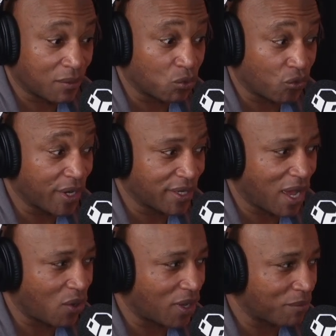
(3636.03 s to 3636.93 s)
right
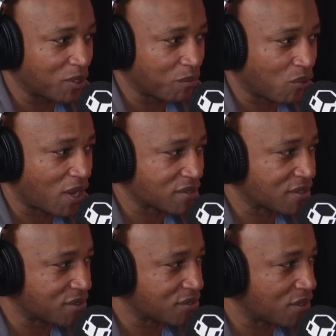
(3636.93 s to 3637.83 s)
now I'm in the
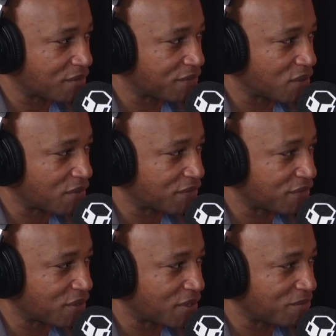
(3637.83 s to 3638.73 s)
process of
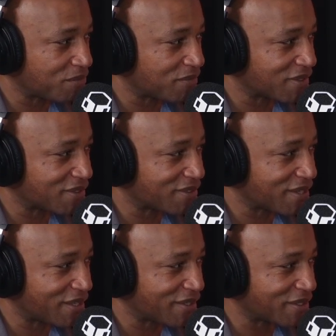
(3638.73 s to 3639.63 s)

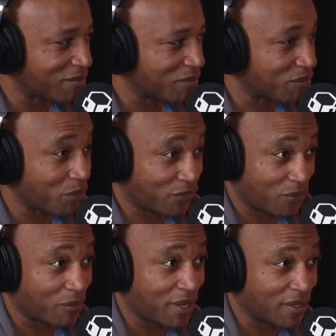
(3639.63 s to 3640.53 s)
telling them for
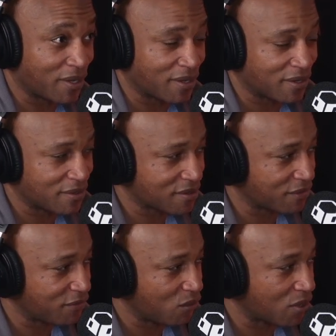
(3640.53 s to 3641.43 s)
my Sec
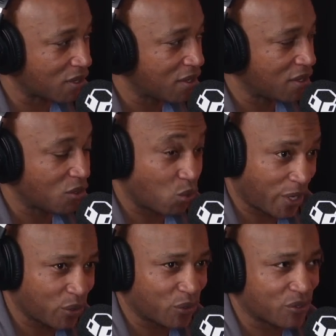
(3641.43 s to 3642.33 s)
4
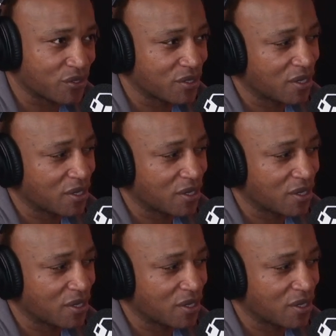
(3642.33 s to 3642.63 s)
regulars.